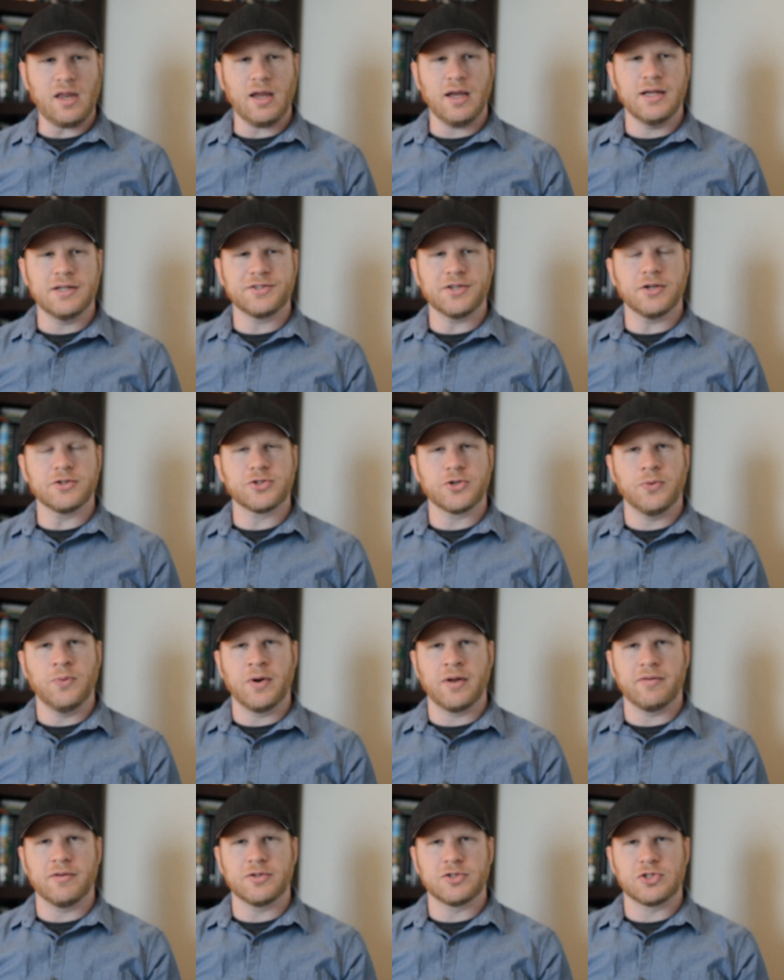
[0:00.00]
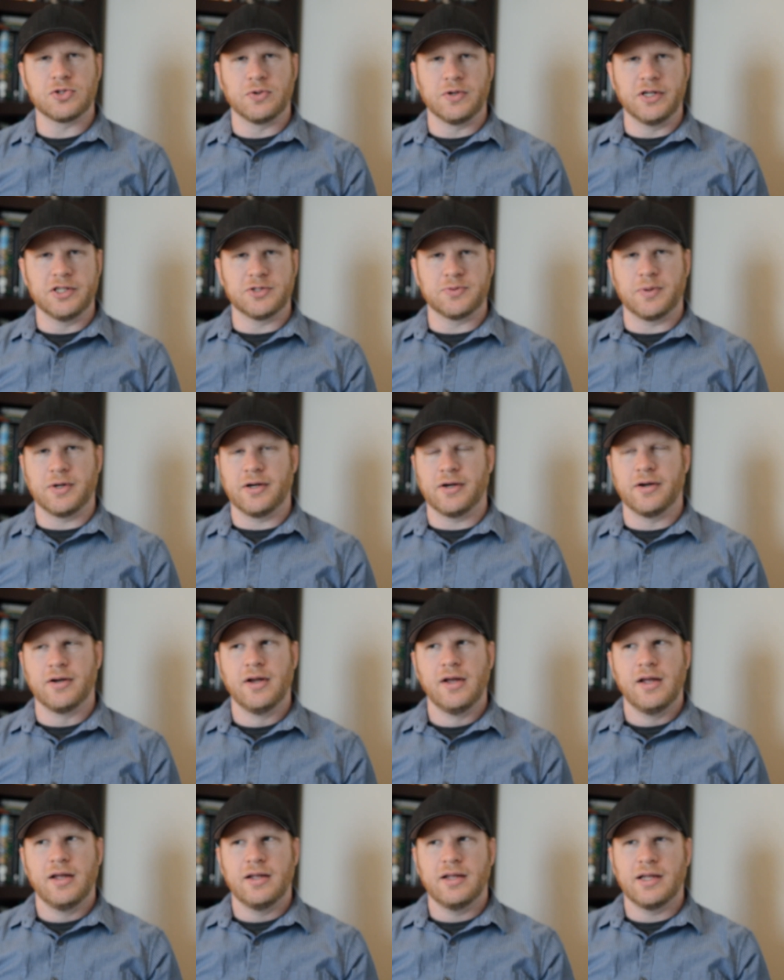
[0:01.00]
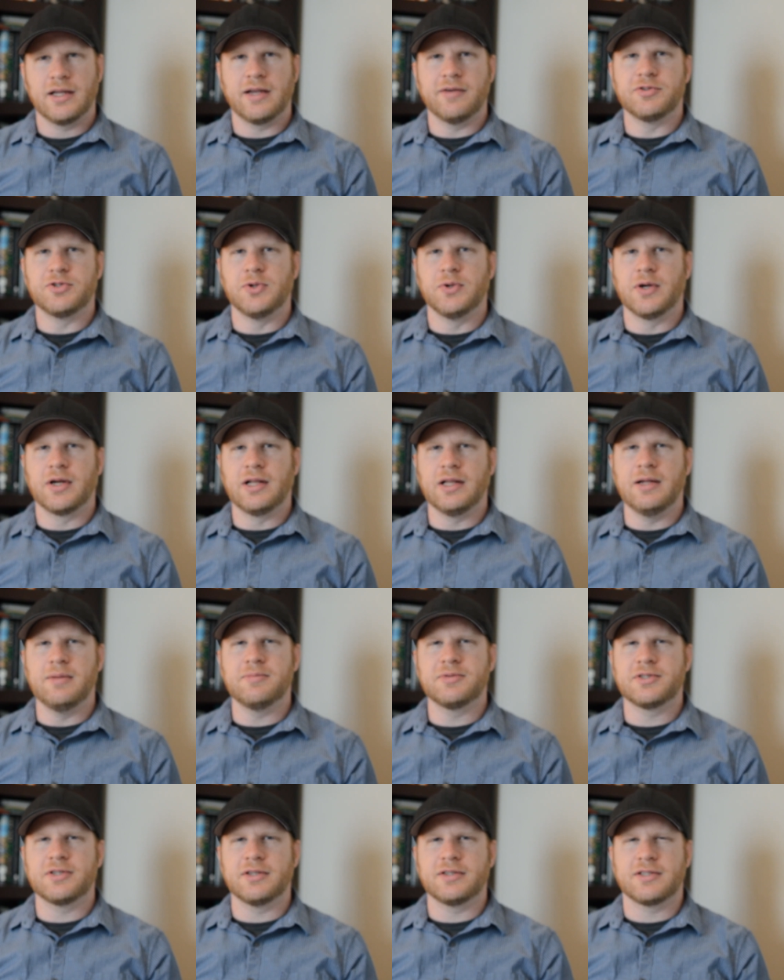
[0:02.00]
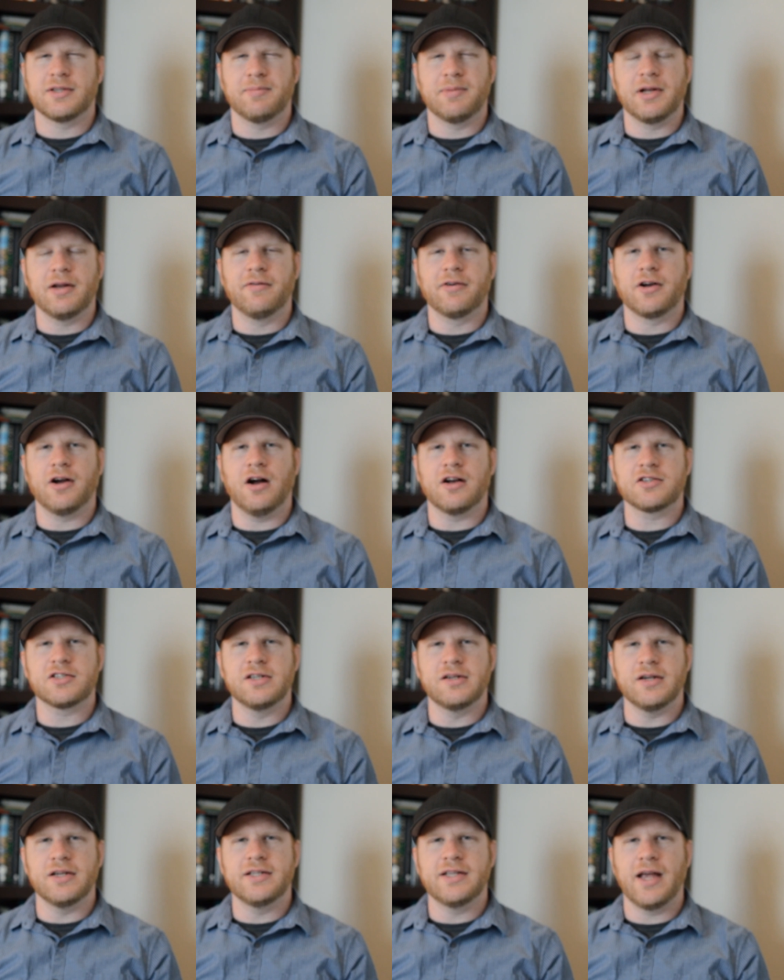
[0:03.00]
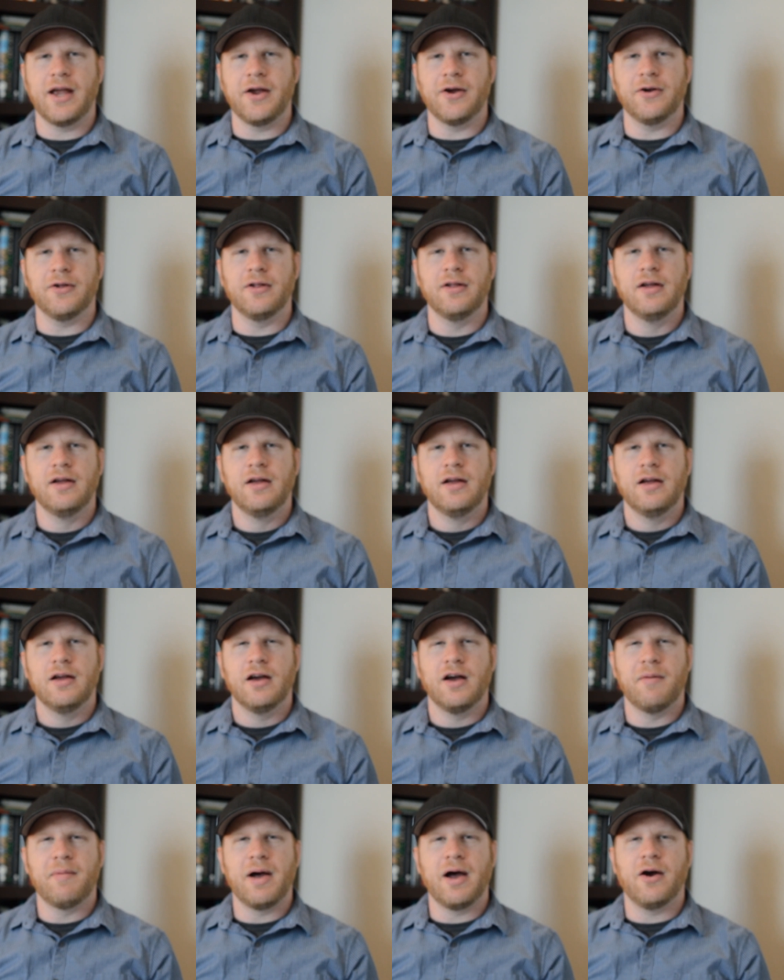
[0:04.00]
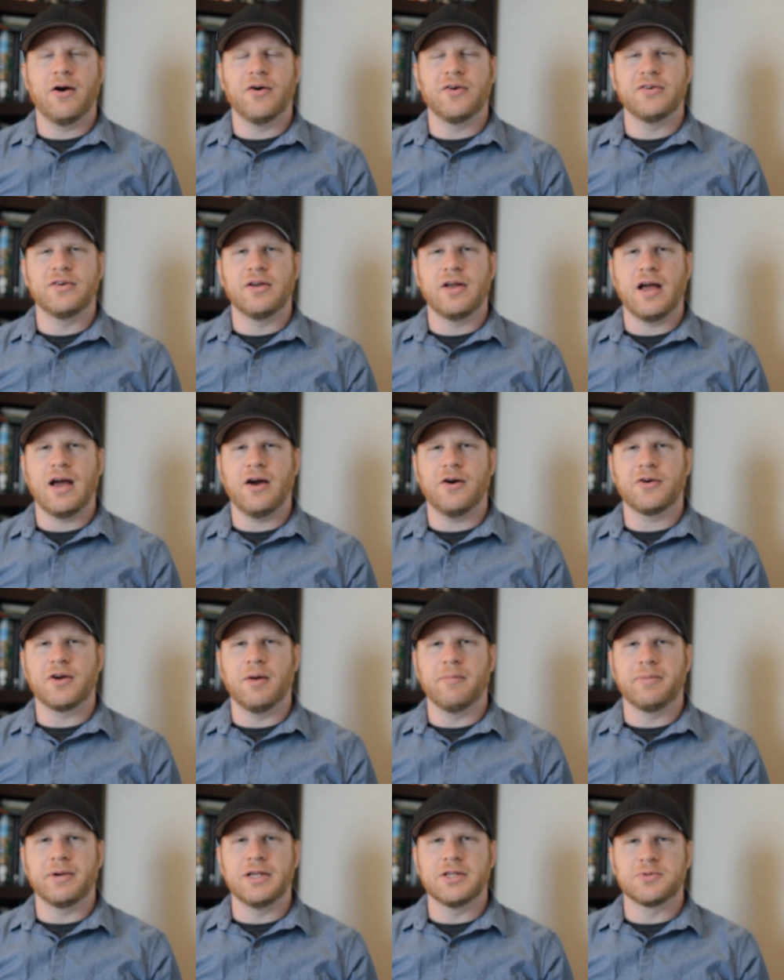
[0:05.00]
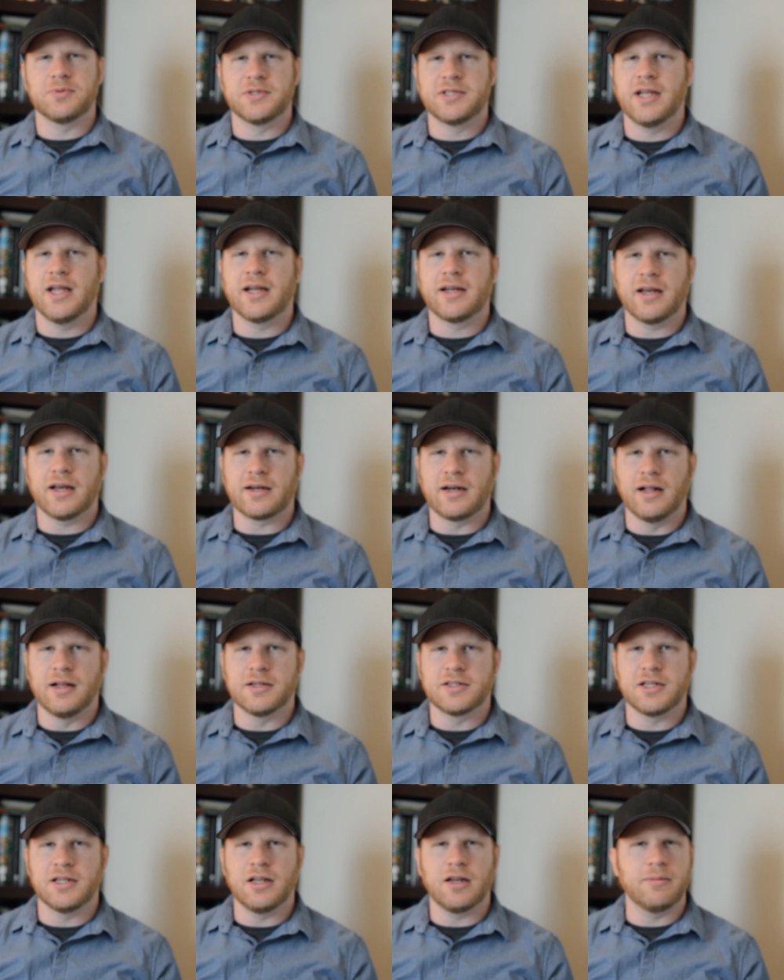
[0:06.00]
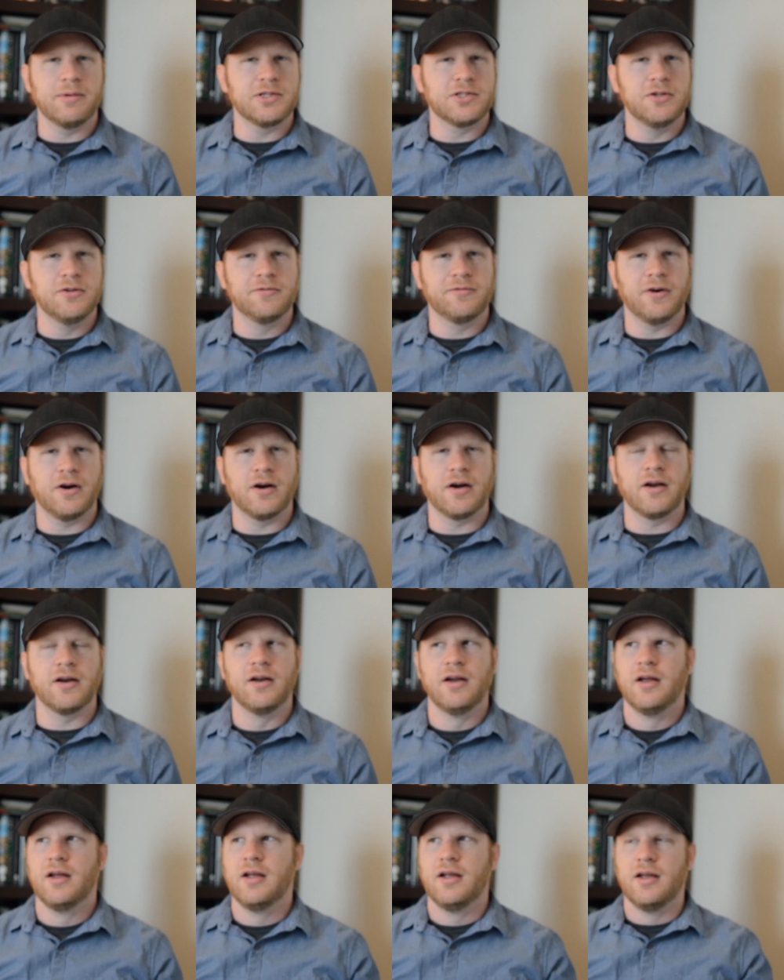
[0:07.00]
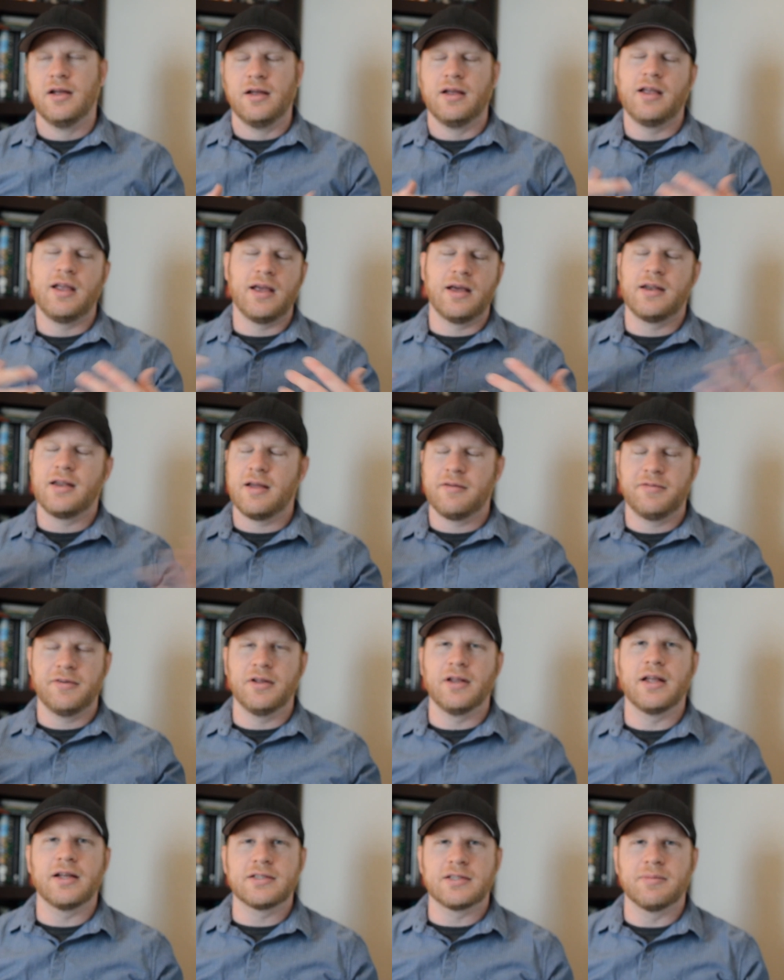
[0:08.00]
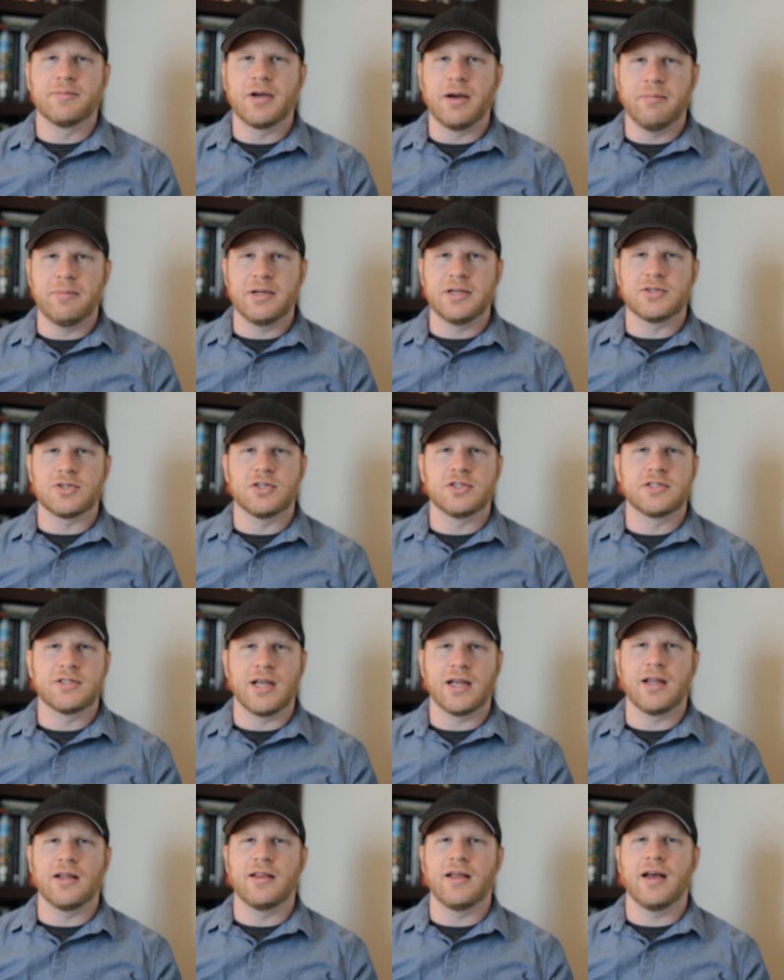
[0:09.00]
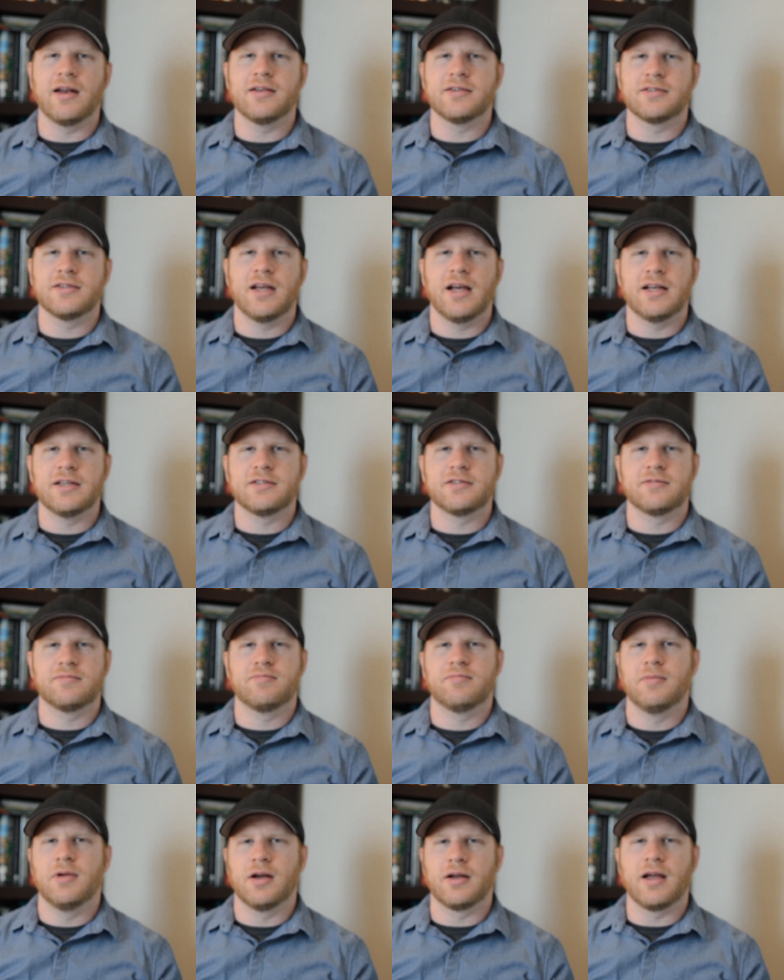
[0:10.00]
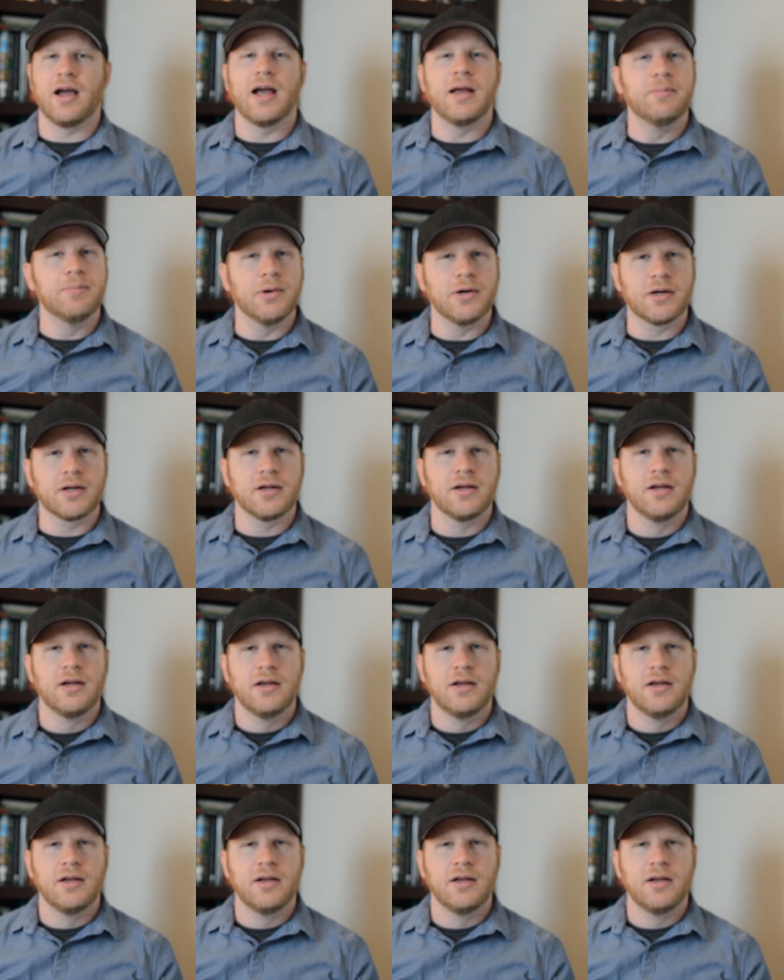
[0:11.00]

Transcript: It's also one of those stories where it gives you a glimpse, it's a bit of a cautionary tale about how companies would take technology a little bit too far. And I feel like some companies are just taking that as, as a guidebook